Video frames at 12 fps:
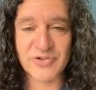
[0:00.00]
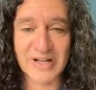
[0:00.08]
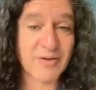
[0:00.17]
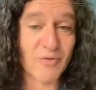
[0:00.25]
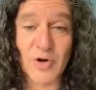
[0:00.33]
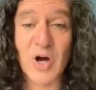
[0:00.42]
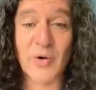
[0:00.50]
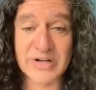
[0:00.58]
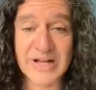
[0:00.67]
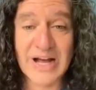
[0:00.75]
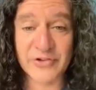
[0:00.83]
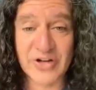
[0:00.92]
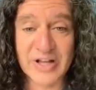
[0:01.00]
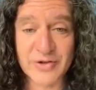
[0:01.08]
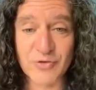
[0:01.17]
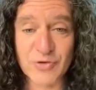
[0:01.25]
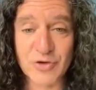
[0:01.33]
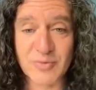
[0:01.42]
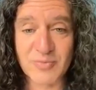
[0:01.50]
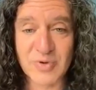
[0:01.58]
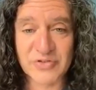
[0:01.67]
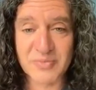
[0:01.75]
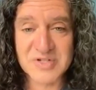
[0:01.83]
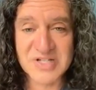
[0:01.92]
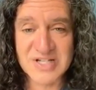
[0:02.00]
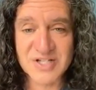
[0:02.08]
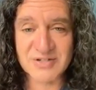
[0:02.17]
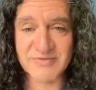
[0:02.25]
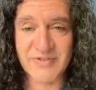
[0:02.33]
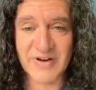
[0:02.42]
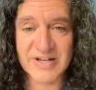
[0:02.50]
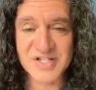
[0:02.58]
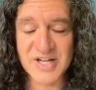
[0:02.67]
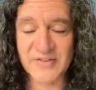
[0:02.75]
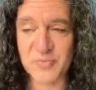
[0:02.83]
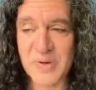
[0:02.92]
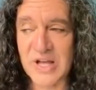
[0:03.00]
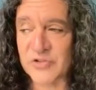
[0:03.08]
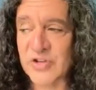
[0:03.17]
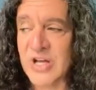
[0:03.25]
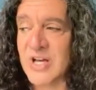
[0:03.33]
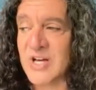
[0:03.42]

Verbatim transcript: like going outside the room when someone says find a safe space.